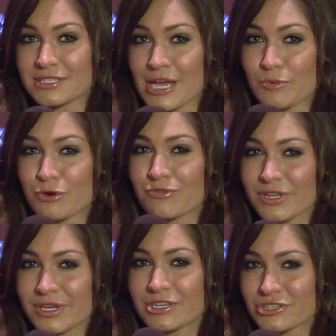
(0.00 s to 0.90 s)
and we're
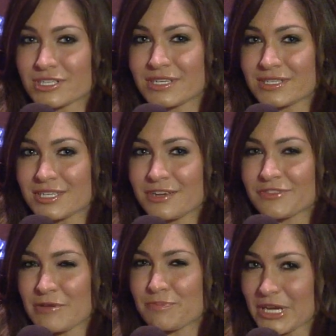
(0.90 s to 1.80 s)
really interested to see if
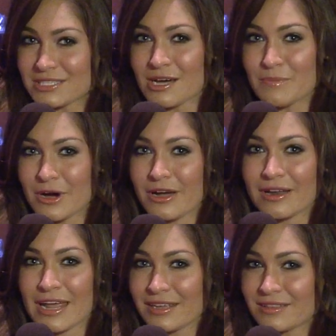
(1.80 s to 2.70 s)
they've picked up on
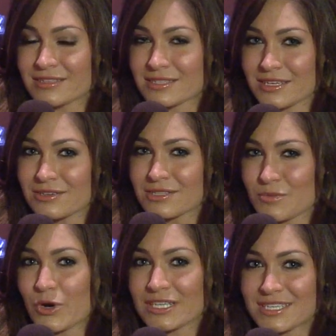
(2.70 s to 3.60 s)
any of the skills and
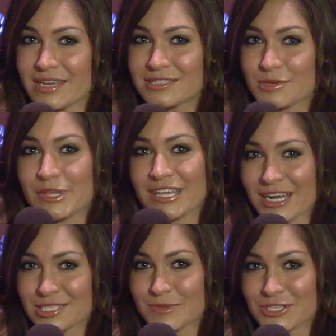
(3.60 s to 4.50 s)
what it takes to be the
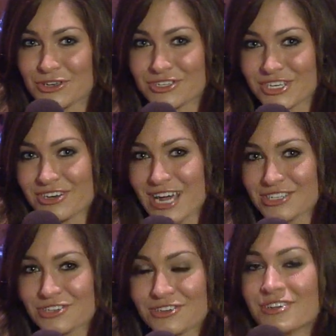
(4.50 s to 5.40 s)
next Miss Hooters
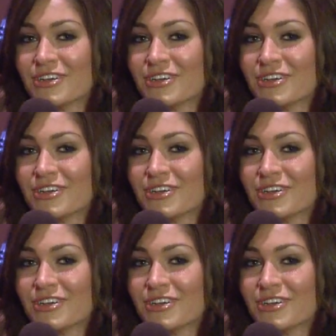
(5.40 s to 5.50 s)
International